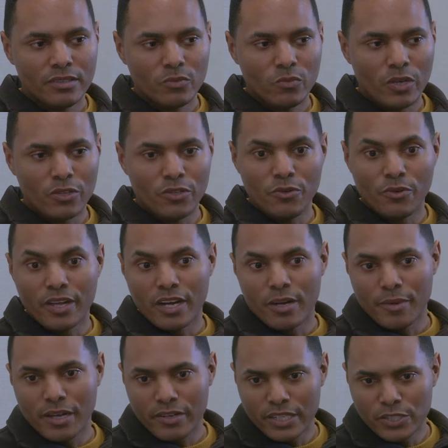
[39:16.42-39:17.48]
whether you care
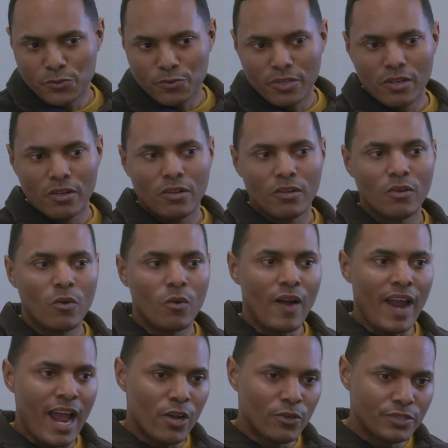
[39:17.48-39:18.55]
about Israel or
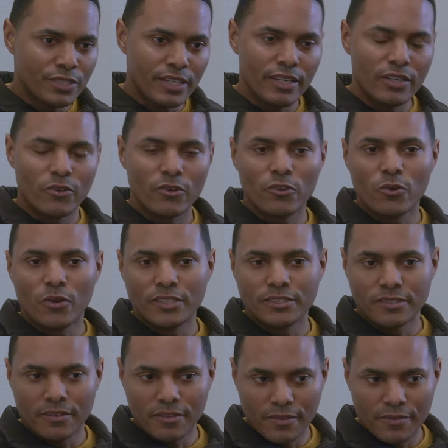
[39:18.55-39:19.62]
housing or the
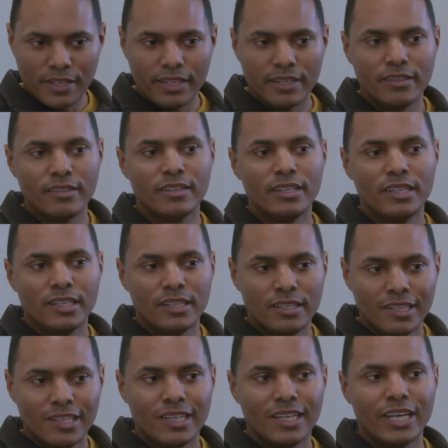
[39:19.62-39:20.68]
cost of living,
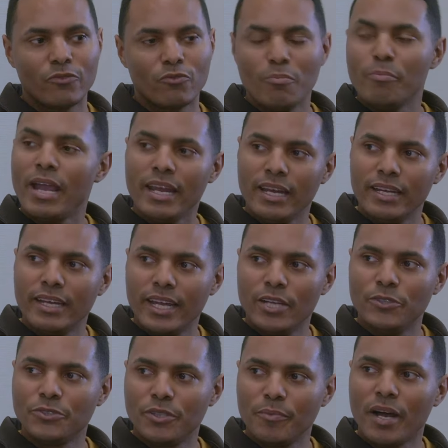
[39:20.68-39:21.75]
like, remain
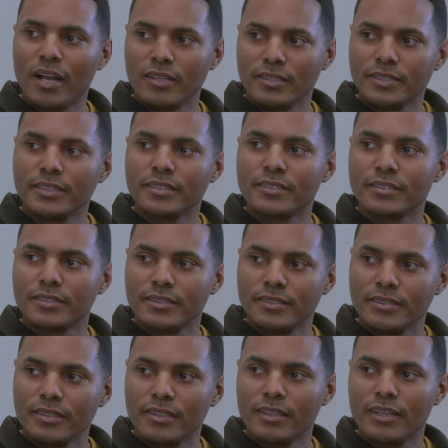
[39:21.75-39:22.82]
engaged in politics.
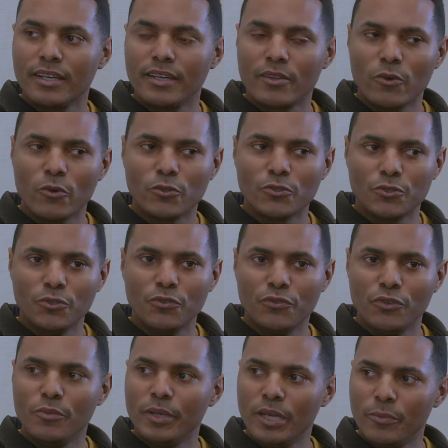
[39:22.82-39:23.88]
Like, there are too
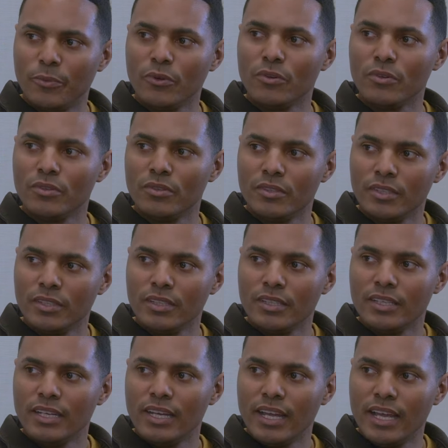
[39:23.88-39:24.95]
few people
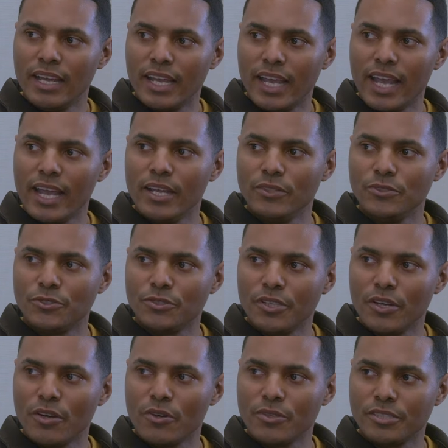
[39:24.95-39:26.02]
engaged
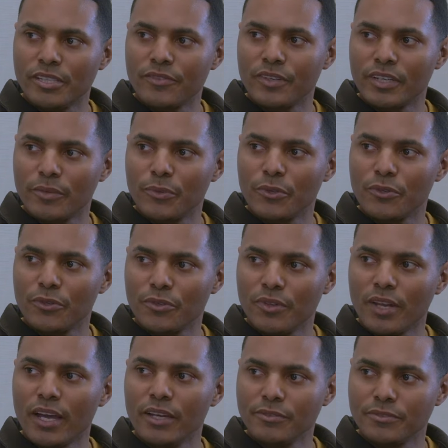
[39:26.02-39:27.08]
in our civic and political
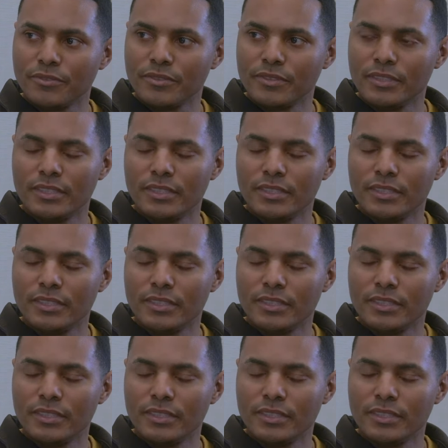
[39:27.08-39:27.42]
life,